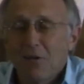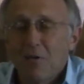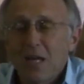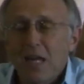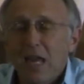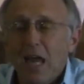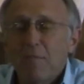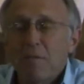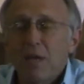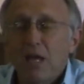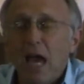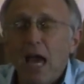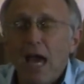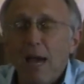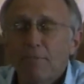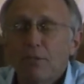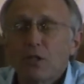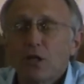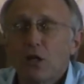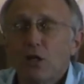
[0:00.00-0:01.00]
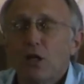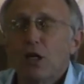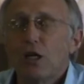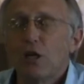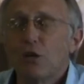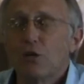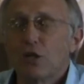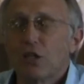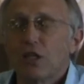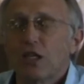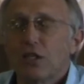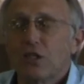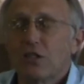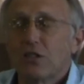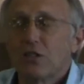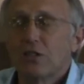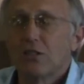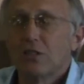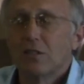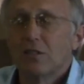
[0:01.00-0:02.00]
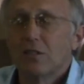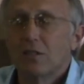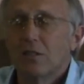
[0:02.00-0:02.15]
we can be absolutely useless.